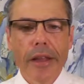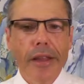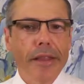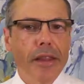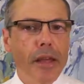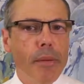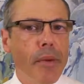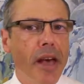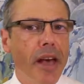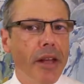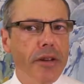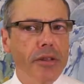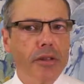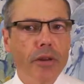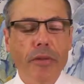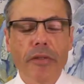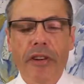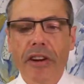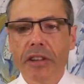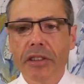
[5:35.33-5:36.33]
The matters
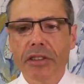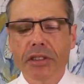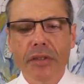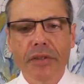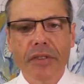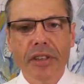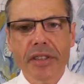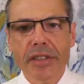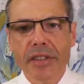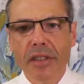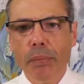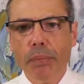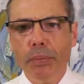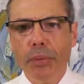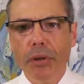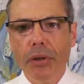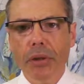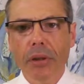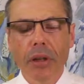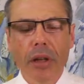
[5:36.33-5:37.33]
are relatively
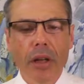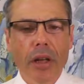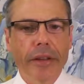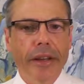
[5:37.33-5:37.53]
simple.